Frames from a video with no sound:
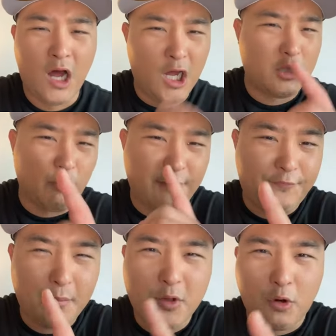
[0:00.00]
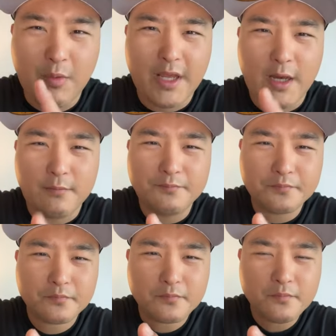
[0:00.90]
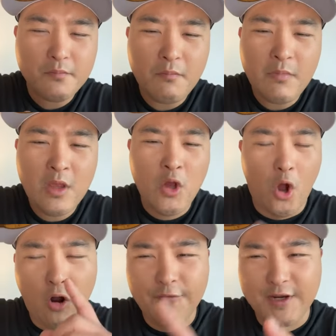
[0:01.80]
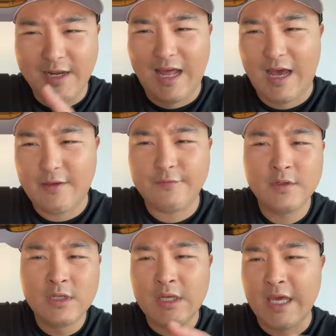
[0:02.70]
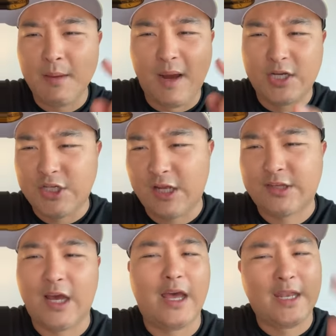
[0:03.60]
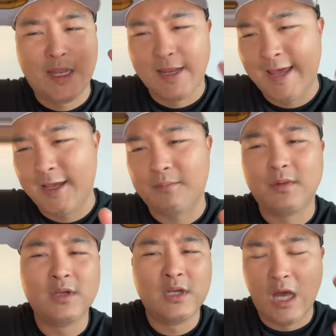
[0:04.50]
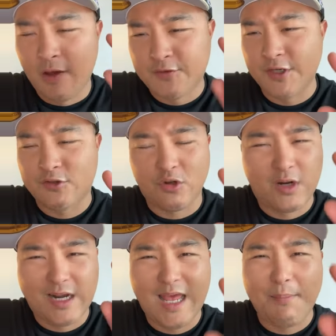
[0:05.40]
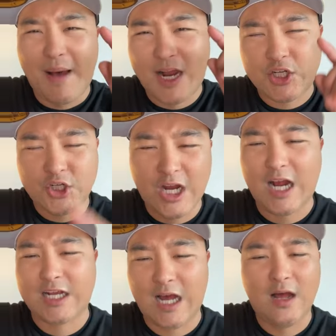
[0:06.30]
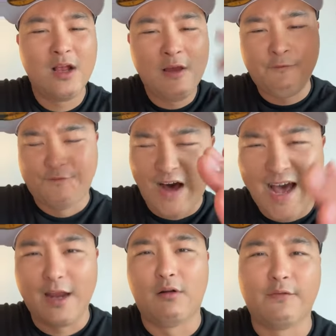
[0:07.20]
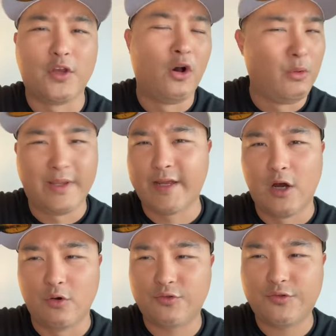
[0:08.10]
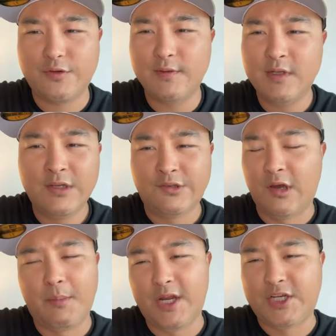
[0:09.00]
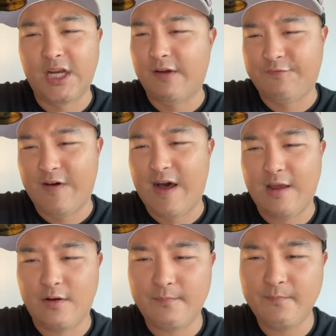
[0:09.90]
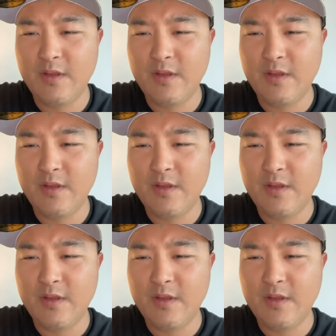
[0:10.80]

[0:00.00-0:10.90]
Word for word: all the way from Korea over your life. Hebashata, in the name of Jesus. Rebashaka, fire of the Holy Ghost. Somebody shout fire.